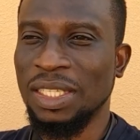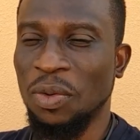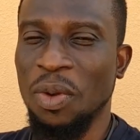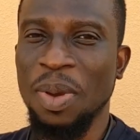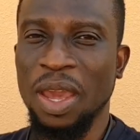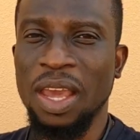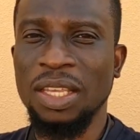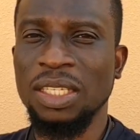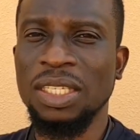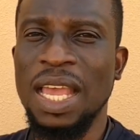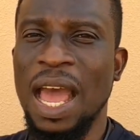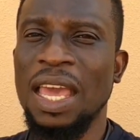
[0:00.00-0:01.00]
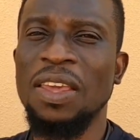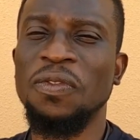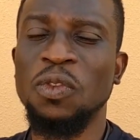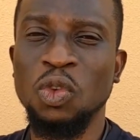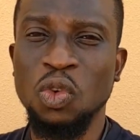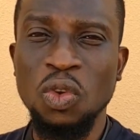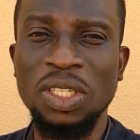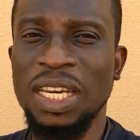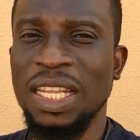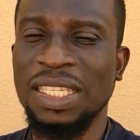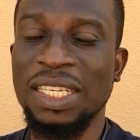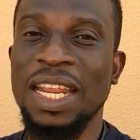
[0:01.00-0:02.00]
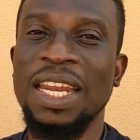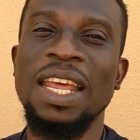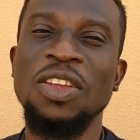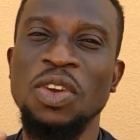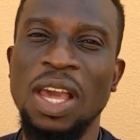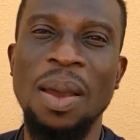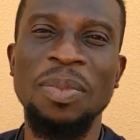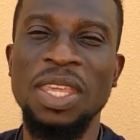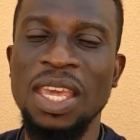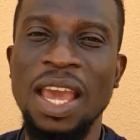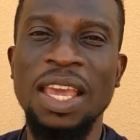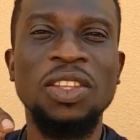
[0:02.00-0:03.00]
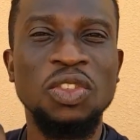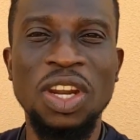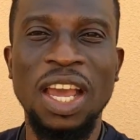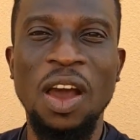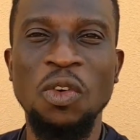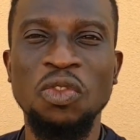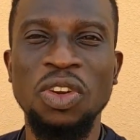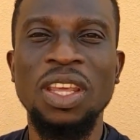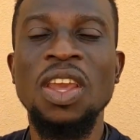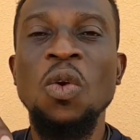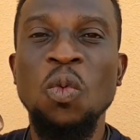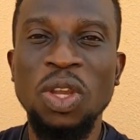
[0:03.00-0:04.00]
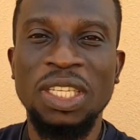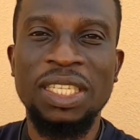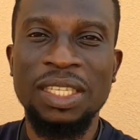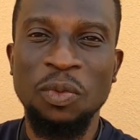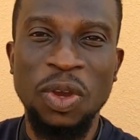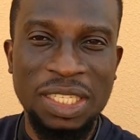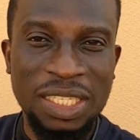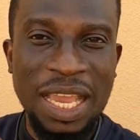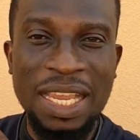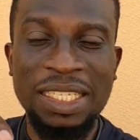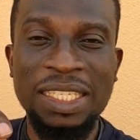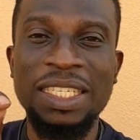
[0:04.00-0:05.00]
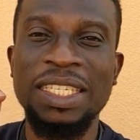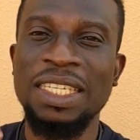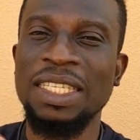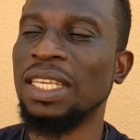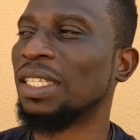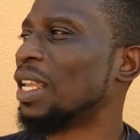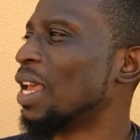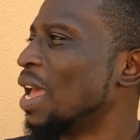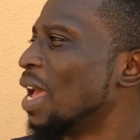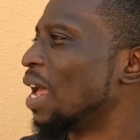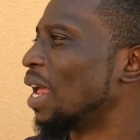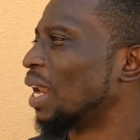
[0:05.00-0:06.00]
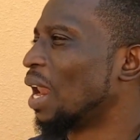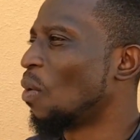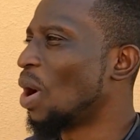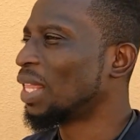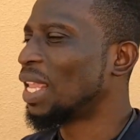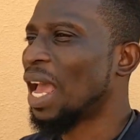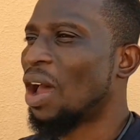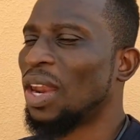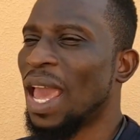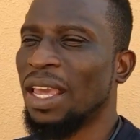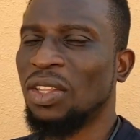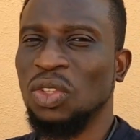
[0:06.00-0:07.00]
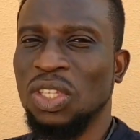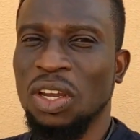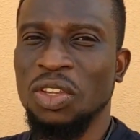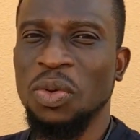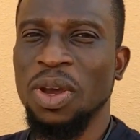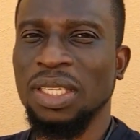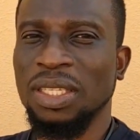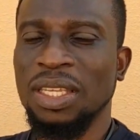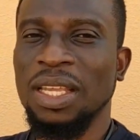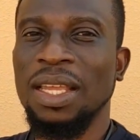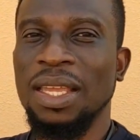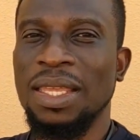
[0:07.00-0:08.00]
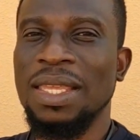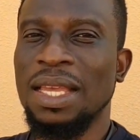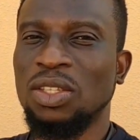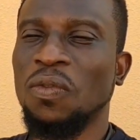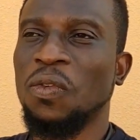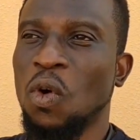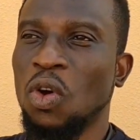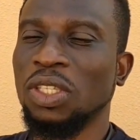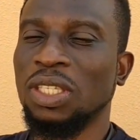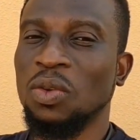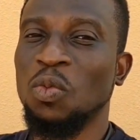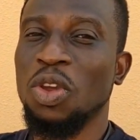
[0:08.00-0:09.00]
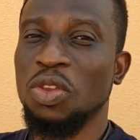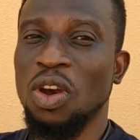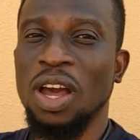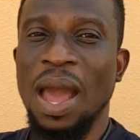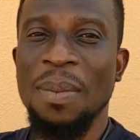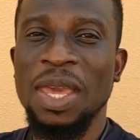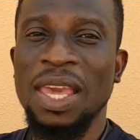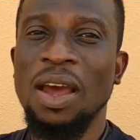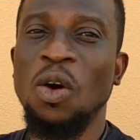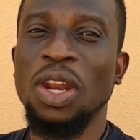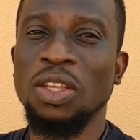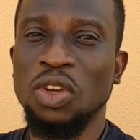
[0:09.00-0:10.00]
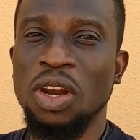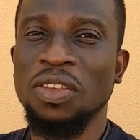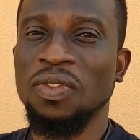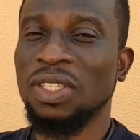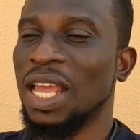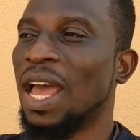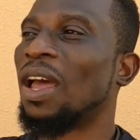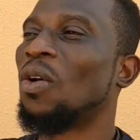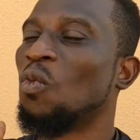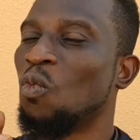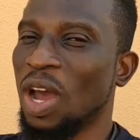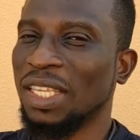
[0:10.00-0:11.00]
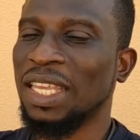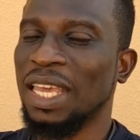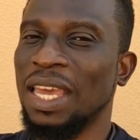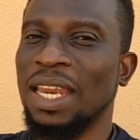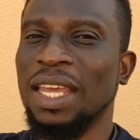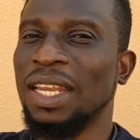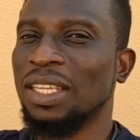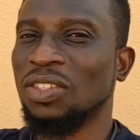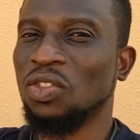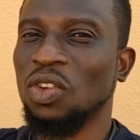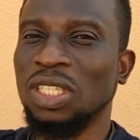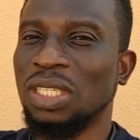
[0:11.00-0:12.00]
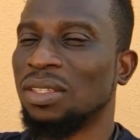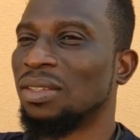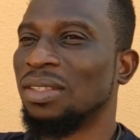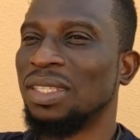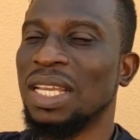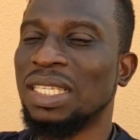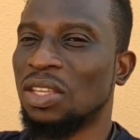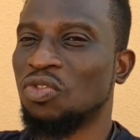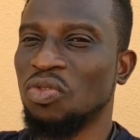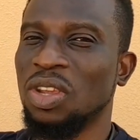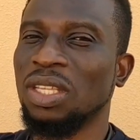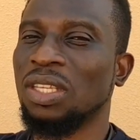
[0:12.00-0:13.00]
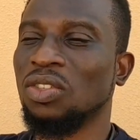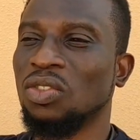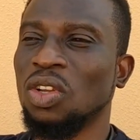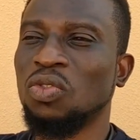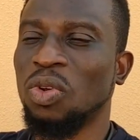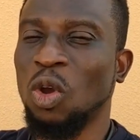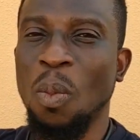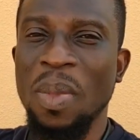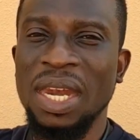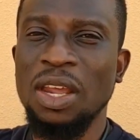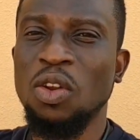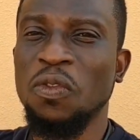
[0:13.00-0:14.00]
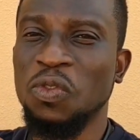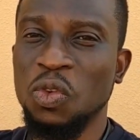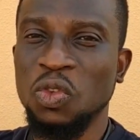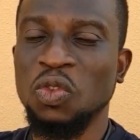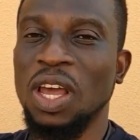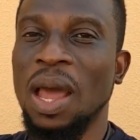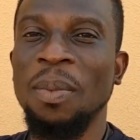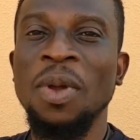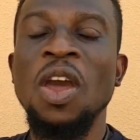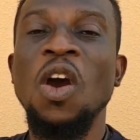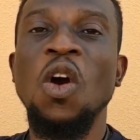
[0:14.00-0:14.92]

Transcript: the repercussions are if you don't listen and then you come here into the country with such disease. Now, one thing I would like to tell you is, yes, of course, when you're coming on a tourist visa, once again, it is not necessary, it is not recommended of you to come